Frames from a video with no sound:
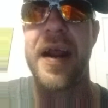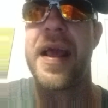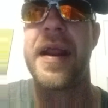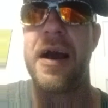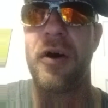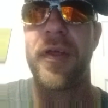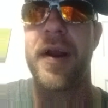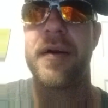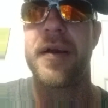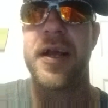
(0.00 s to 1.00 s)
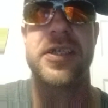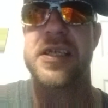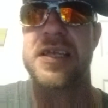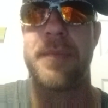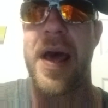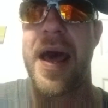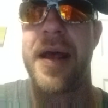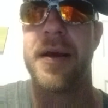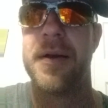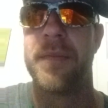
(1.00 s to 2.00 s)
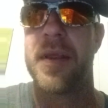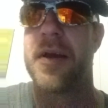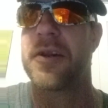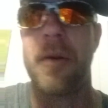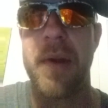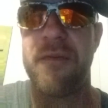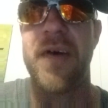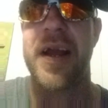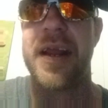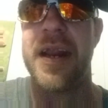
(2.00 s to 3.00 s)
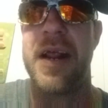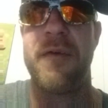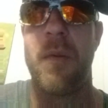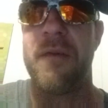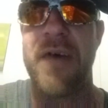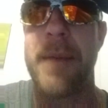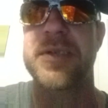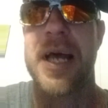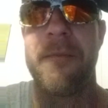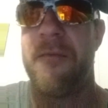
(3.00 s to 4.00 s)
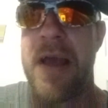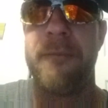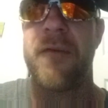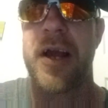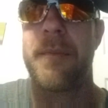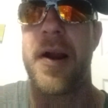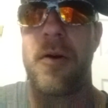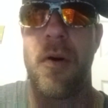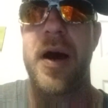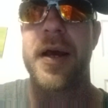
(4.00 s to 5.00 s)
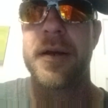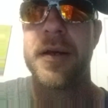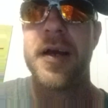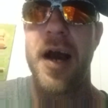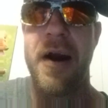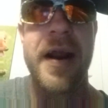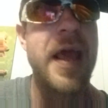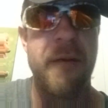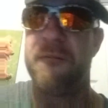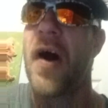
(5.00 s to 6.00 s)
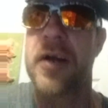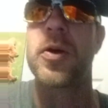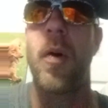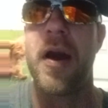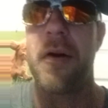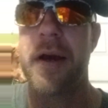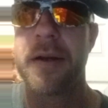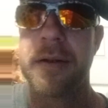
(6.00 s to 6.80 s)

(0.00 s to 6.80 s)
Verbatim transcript: It ain't healthier. It's just as bad. Don't be a fucking idiot. If you want to vape something, vape fucking marijuana. All right. And fuck Toyota.